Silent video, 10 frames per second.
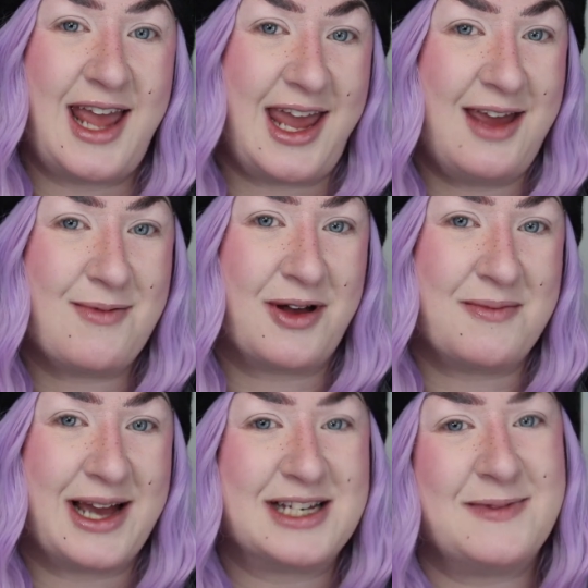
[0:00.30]
Hey, welcome
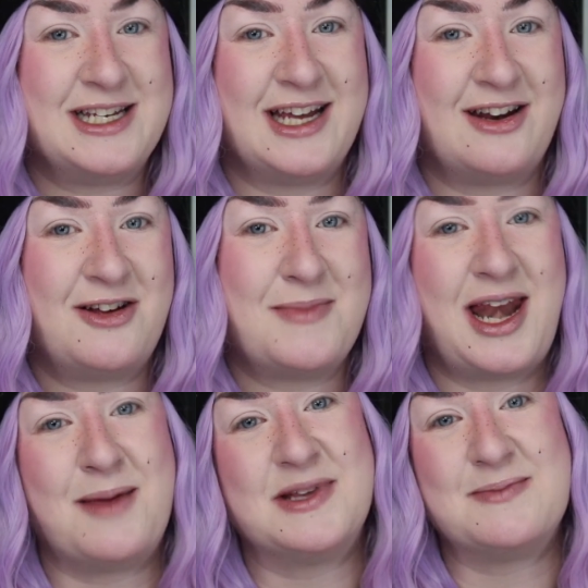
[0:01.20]
back to my channel. My
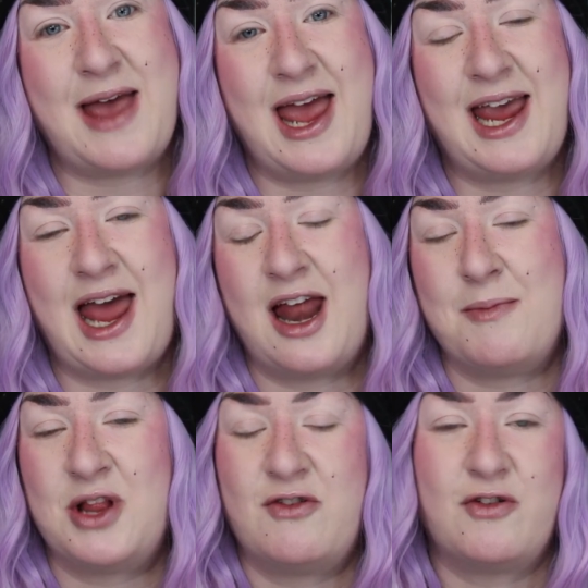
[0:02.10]
name is Meg and
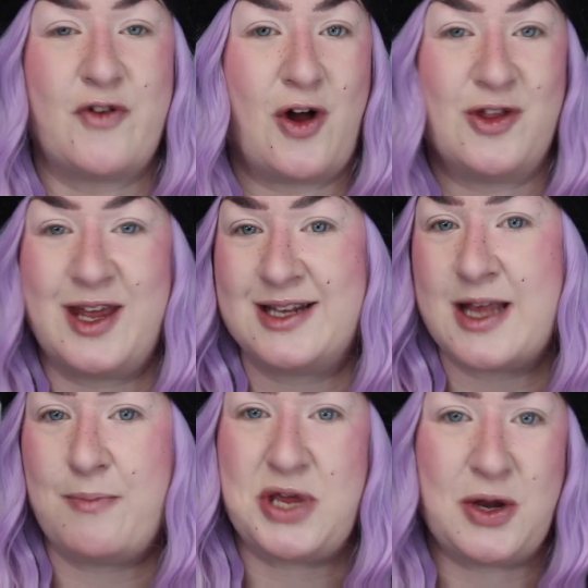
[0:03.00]
I'm a lover of all things
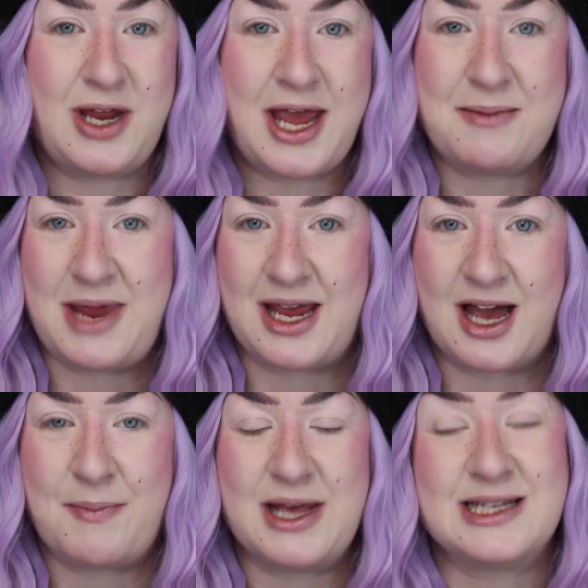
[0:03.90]
beauty and
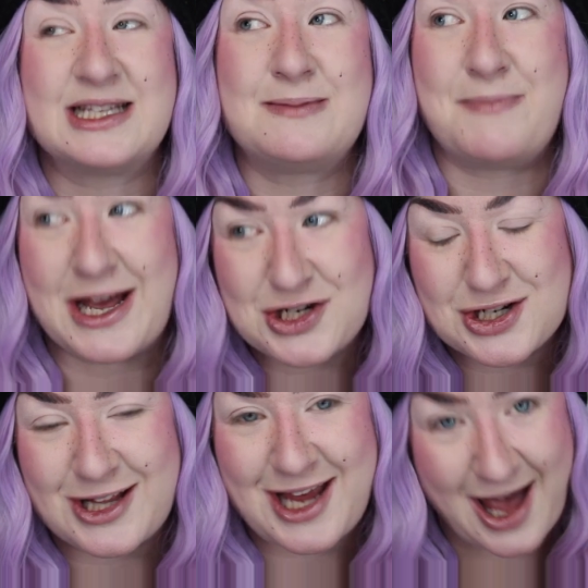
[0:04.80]
makeup,
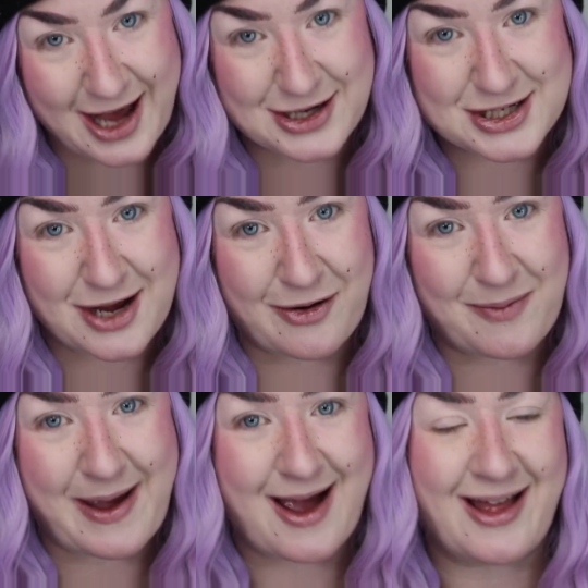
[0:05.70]
especially
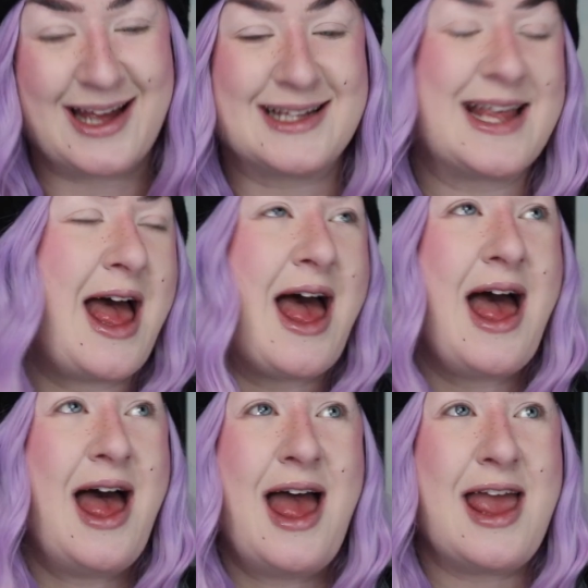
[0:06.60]
eyeshadow palettes.
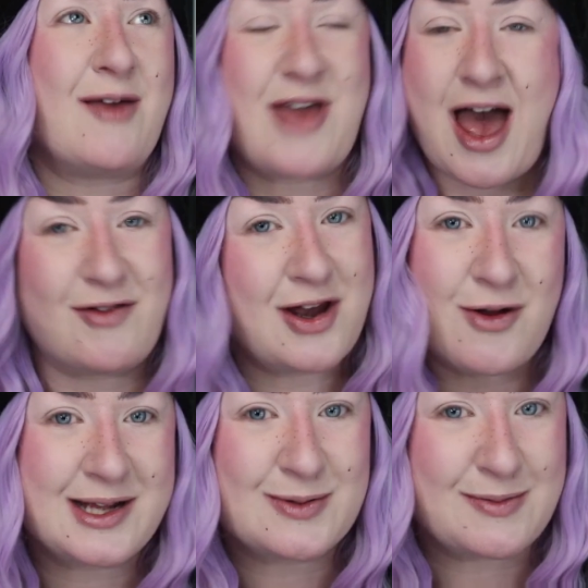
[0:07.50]
If you haven't
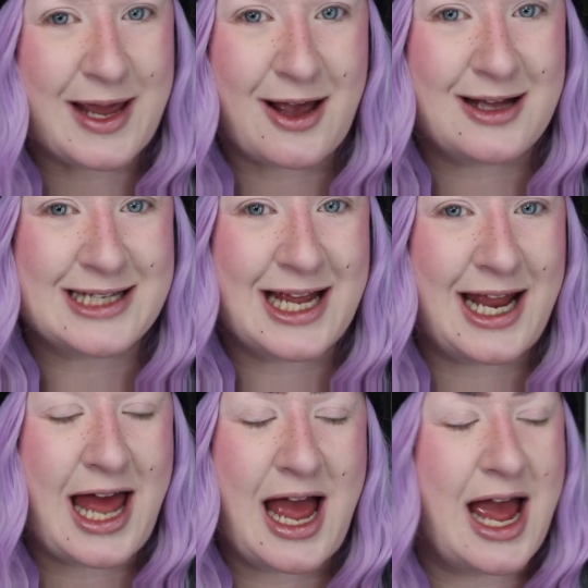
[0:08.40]
noticed with my
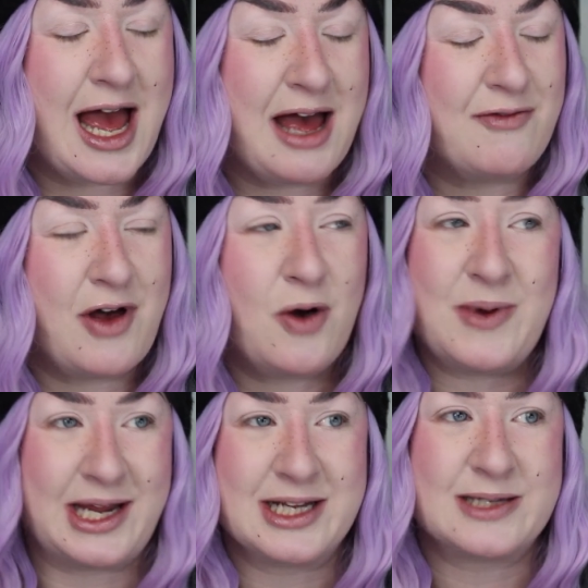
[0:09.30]
content, I have a
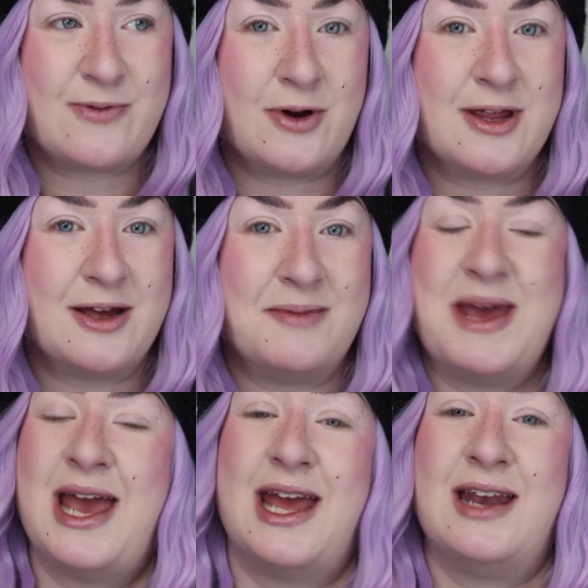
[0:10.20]
weakness for them
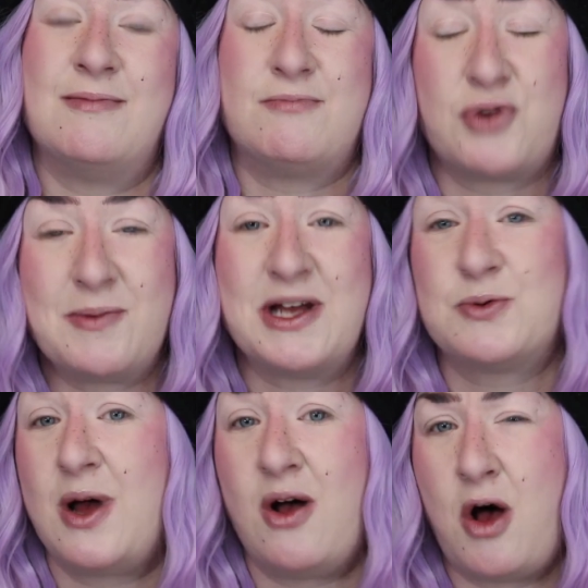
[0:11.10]
and pretty much,
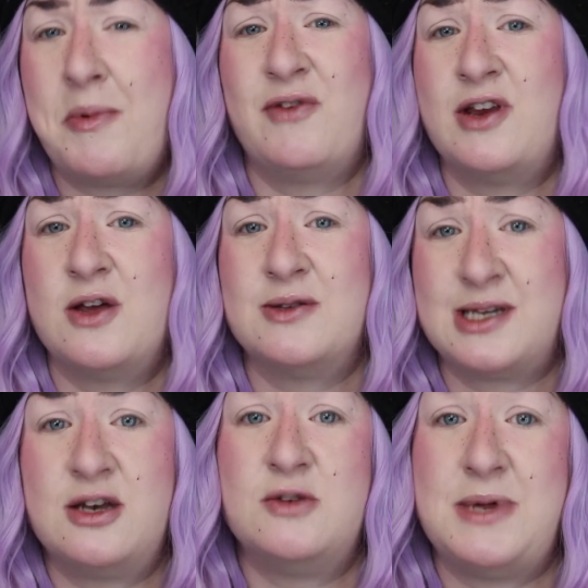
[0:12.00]
well, all my videos
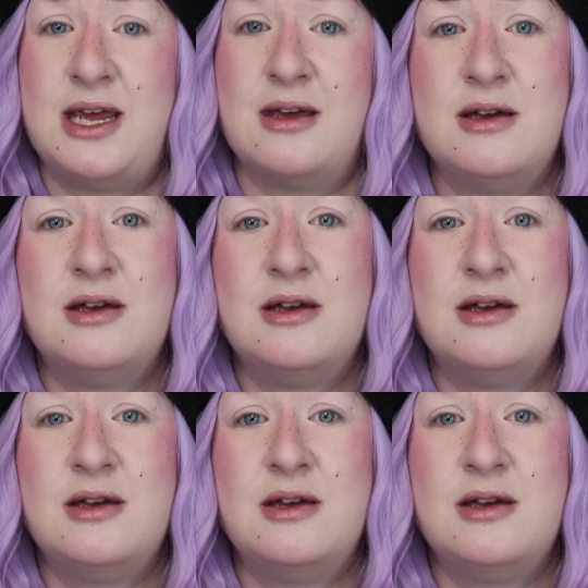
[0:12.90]
tend to be